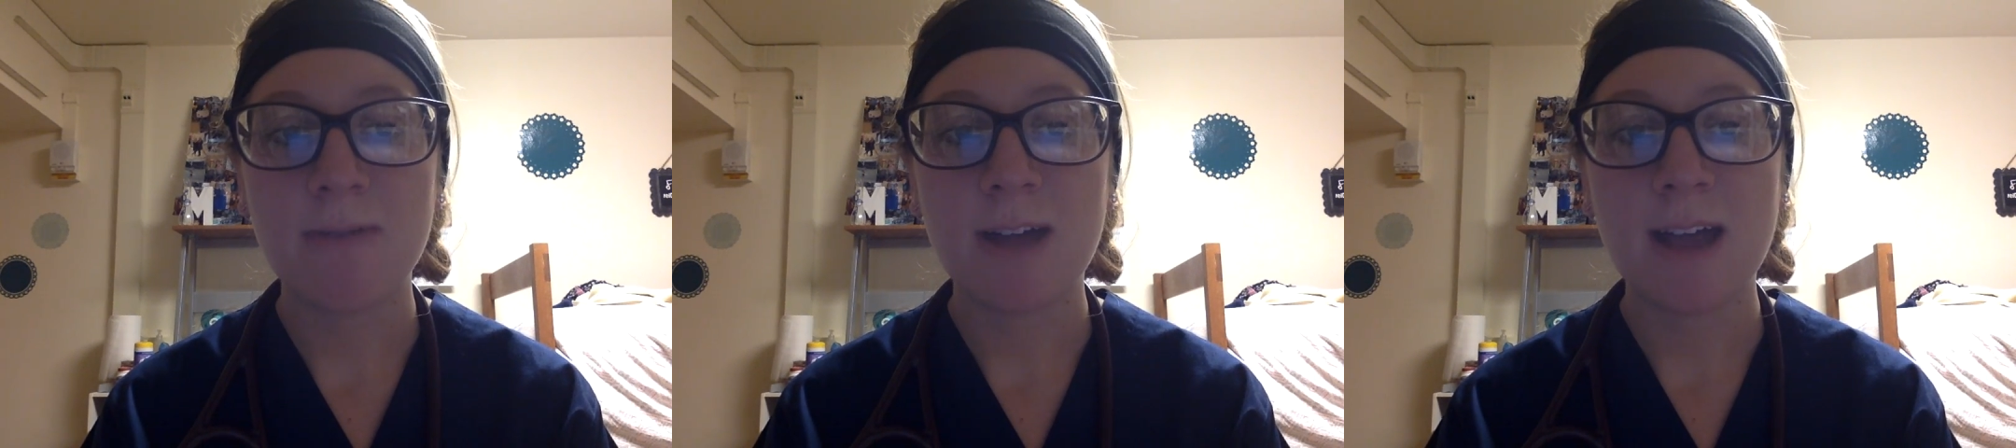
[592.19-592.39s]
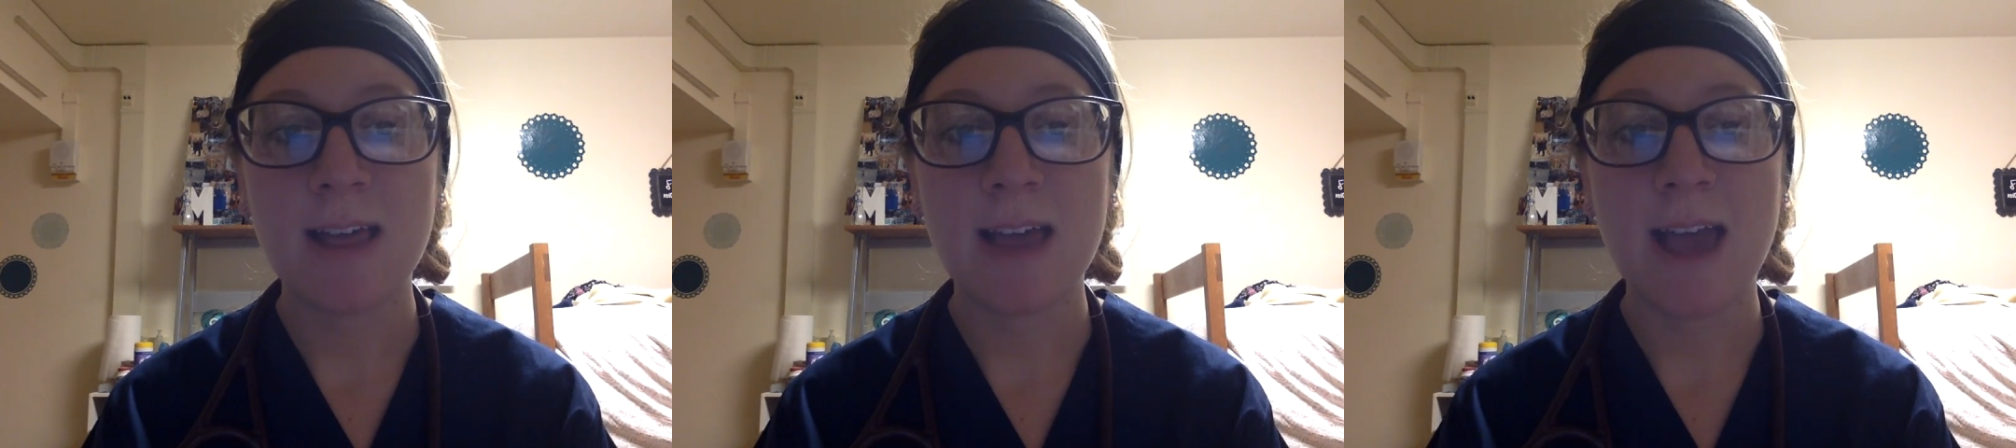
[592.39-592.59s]

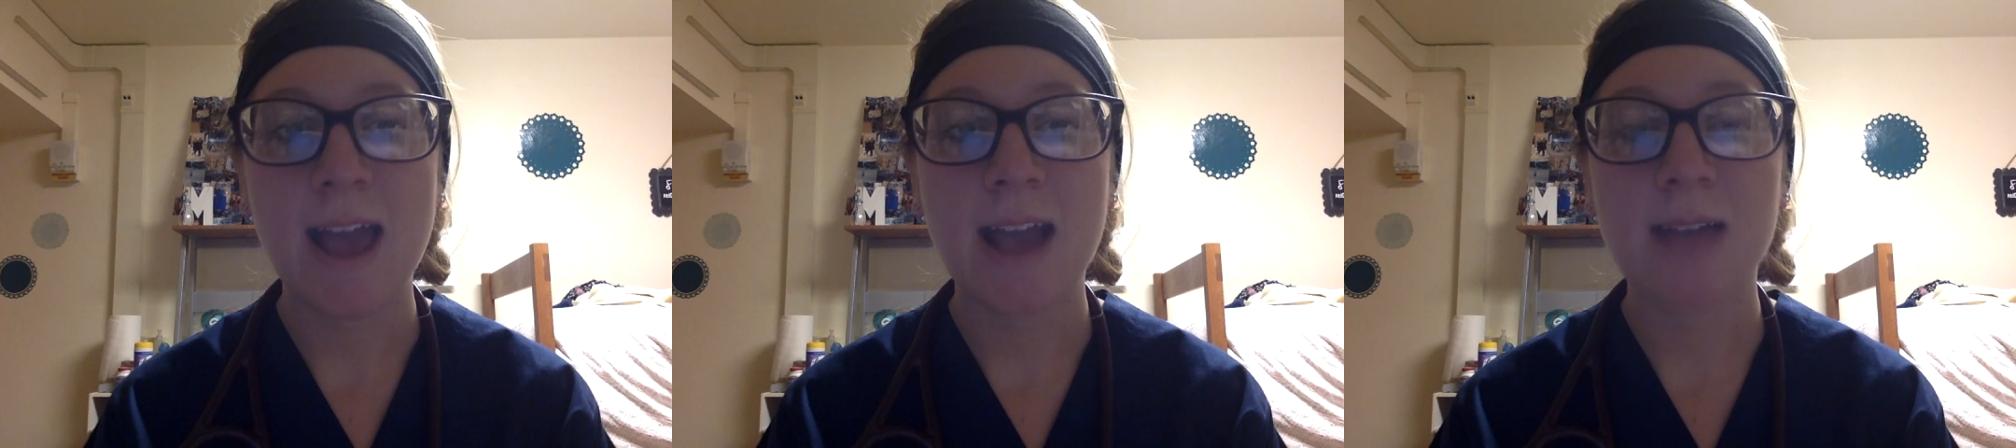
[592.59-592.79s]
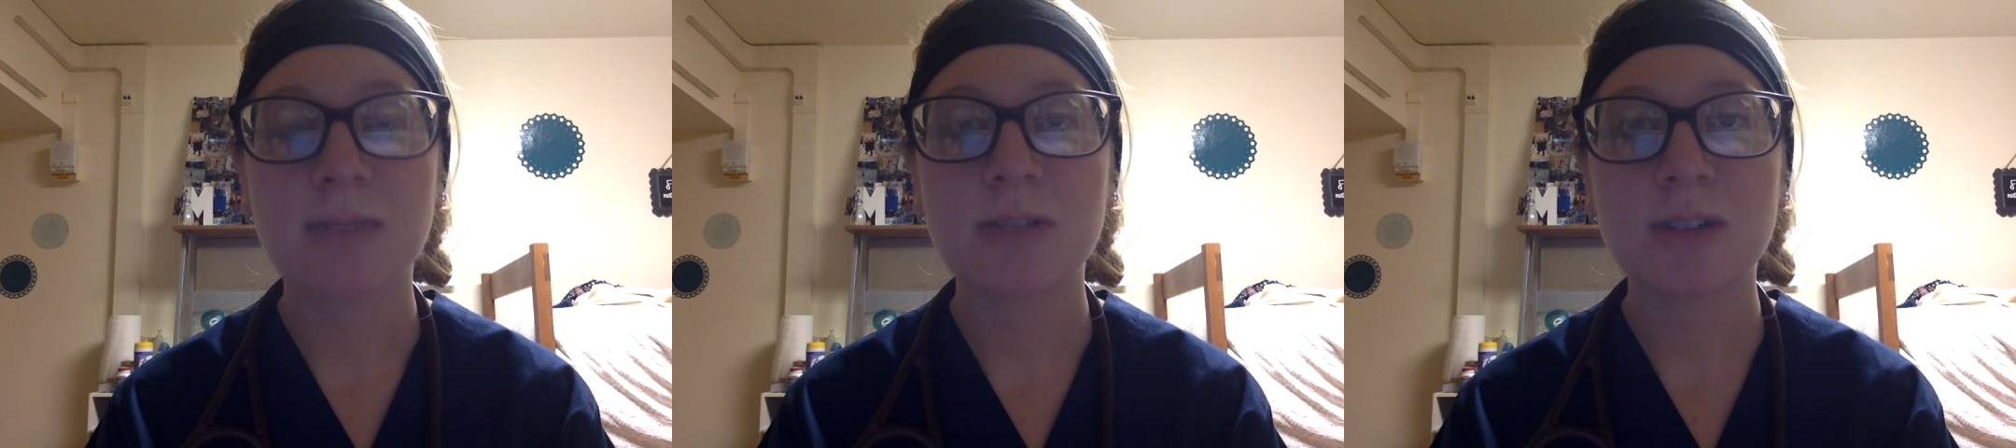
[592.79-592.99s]
and the
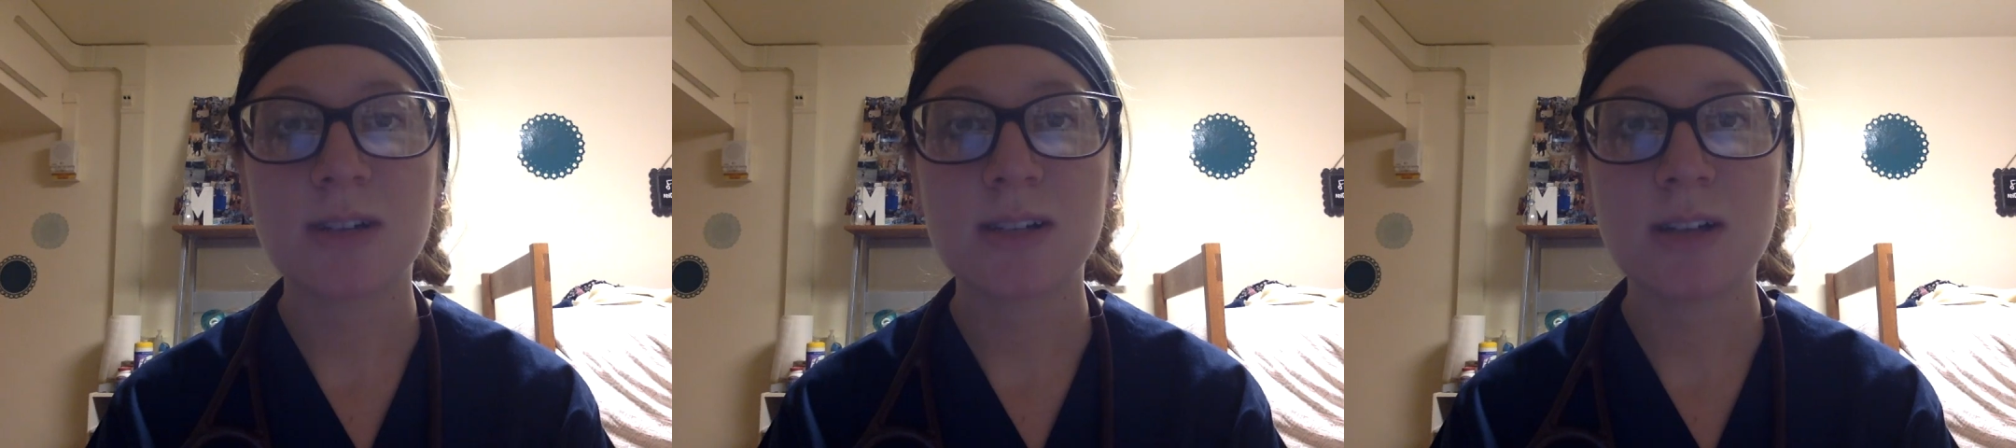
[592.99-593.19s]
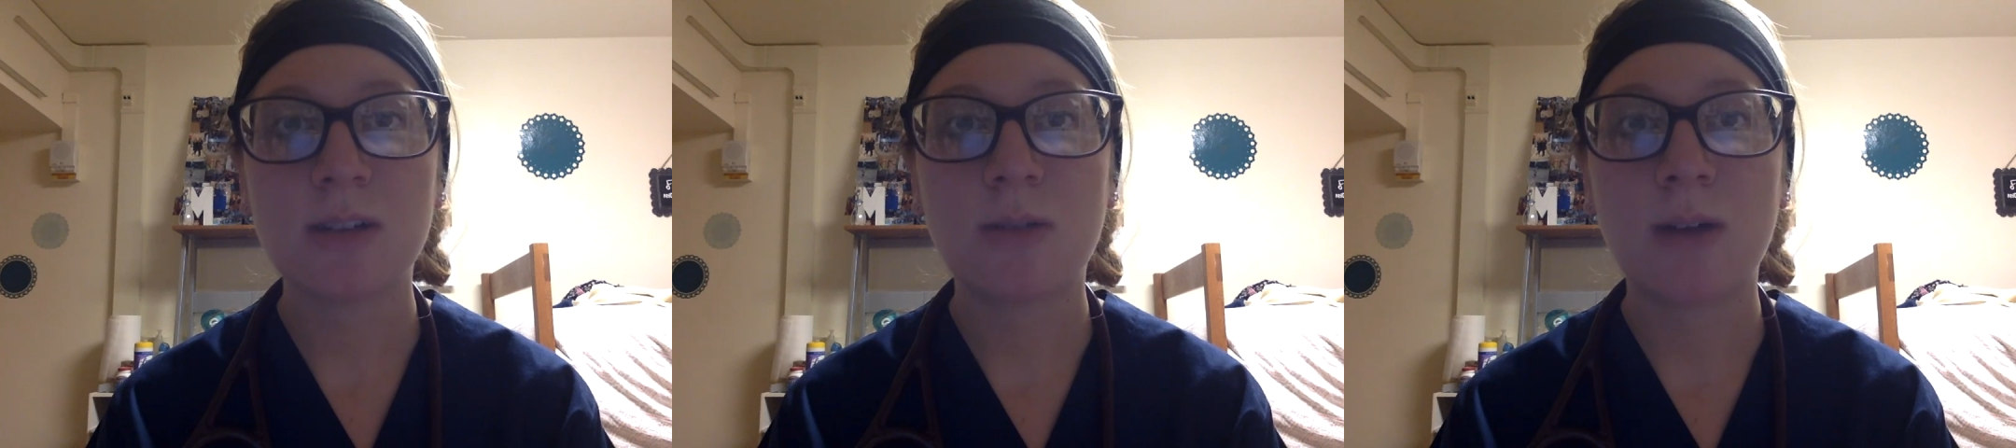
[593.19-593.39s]
hamstrings
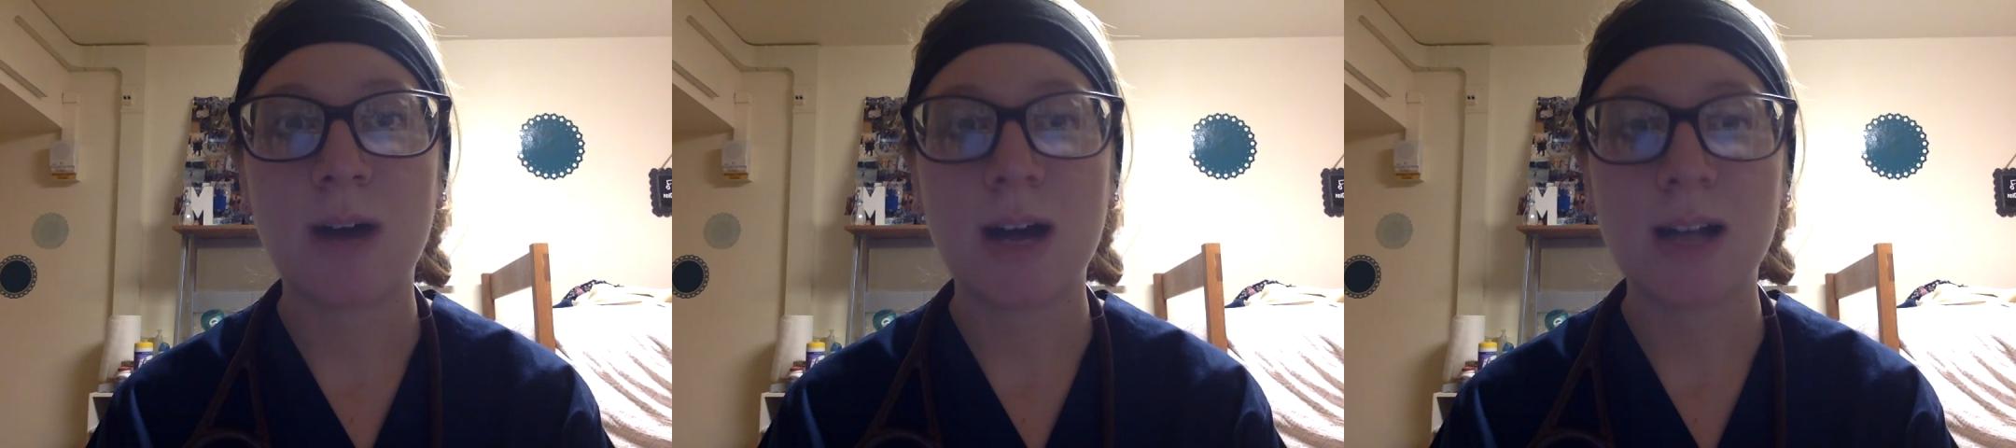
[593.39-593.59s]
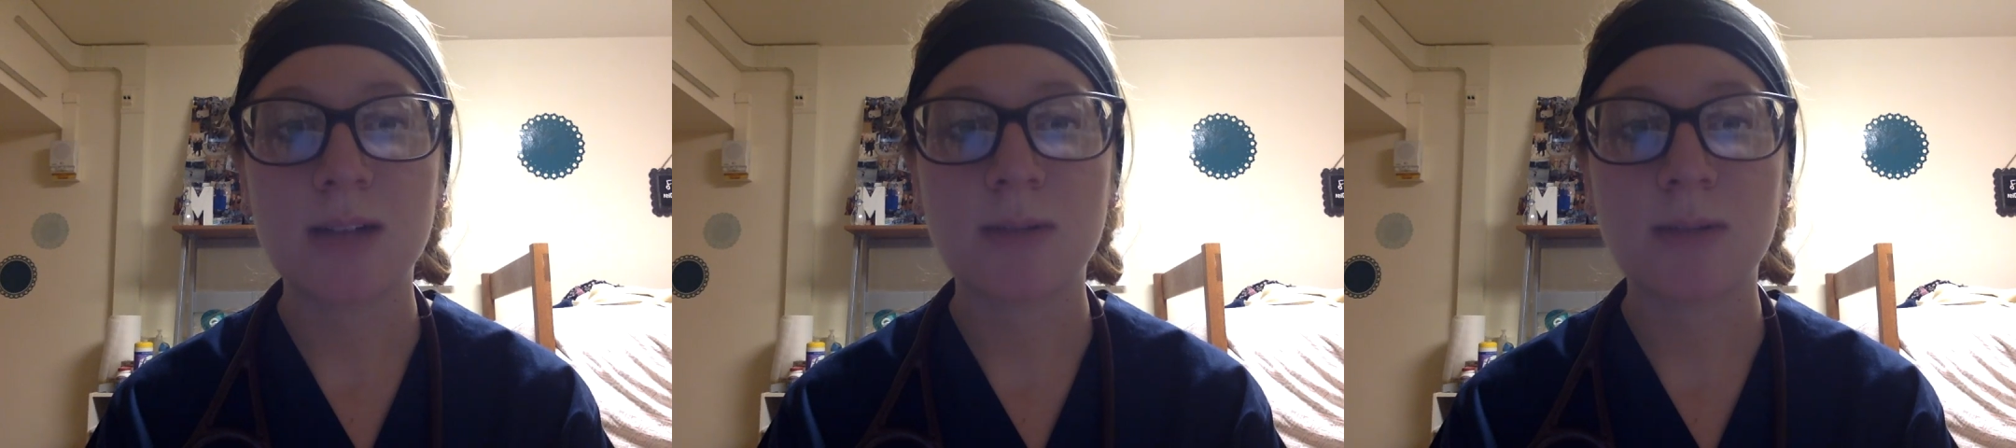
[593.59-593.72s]
and quads